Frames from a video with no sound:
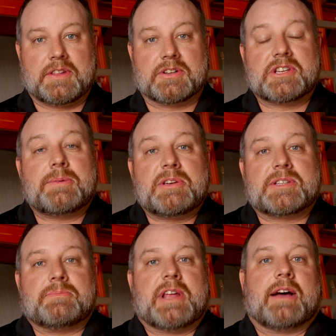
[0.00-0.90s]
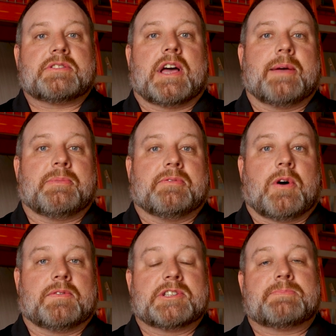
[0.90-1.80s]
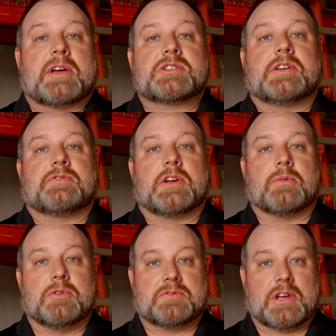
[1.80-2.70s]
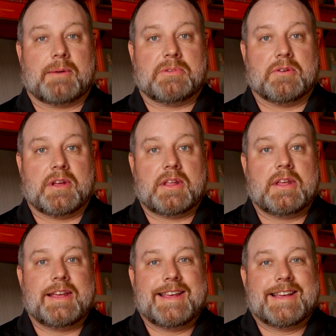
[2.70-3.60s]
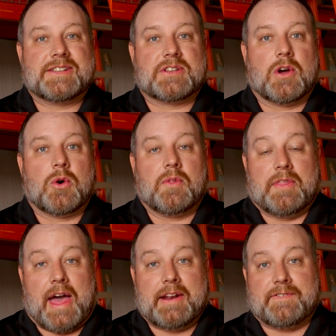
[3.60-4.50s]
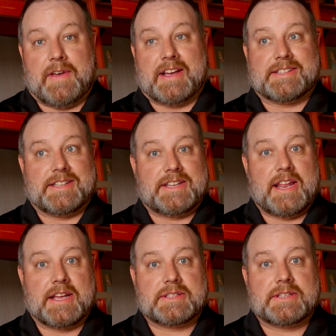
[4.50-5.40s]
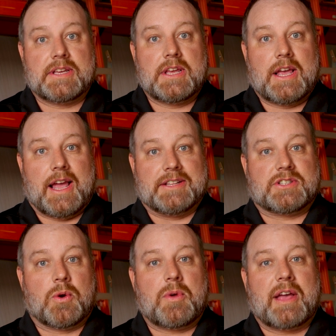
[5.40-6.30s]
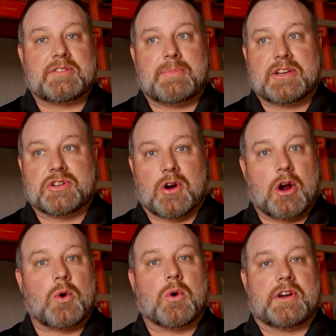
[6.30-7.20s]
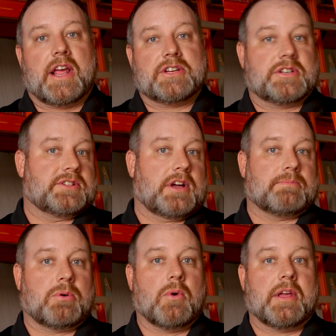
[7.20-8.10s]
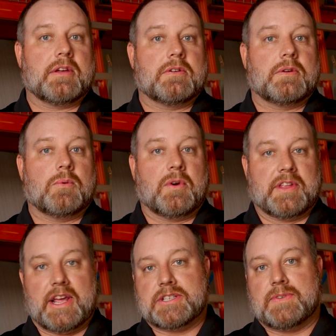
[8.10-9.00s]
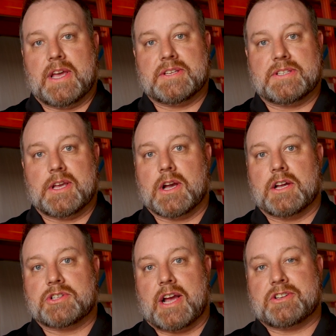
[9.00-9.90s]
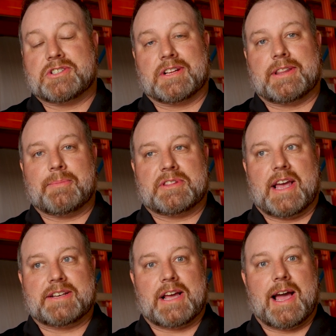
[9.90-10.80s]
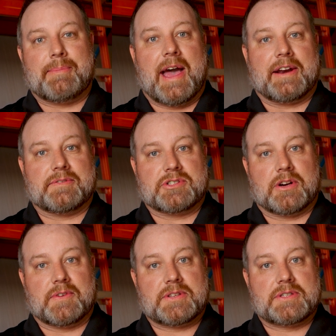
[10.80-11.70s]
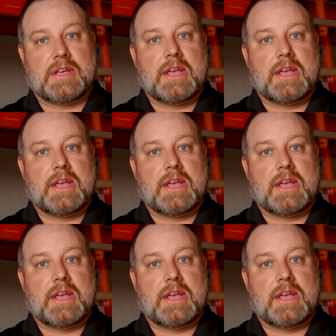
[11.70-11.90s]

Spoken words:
there's going to be some downtime involved, especially if they're a rooftop unit. So that affects the tenants. And so we have to make sure our coordination is on point with an HVAC contractor to limit that time out of service.